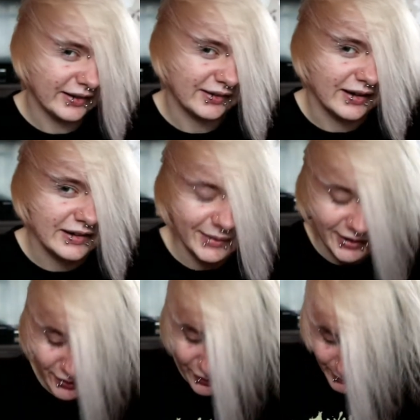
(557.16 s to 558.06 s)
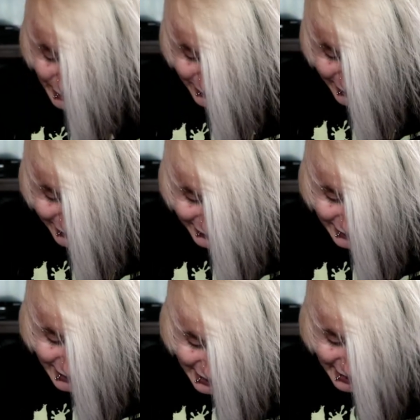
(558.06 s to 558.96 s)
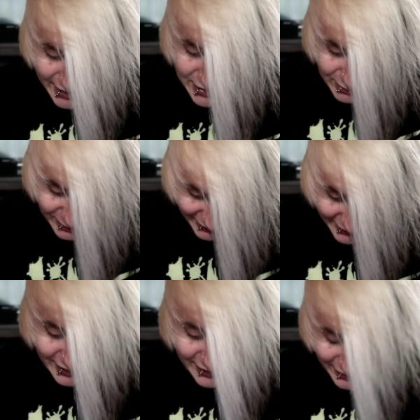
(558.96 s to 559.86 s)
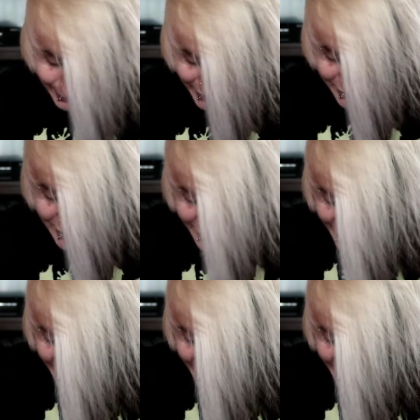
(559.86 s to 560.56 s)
centimeter off my face, as you can see in this picture.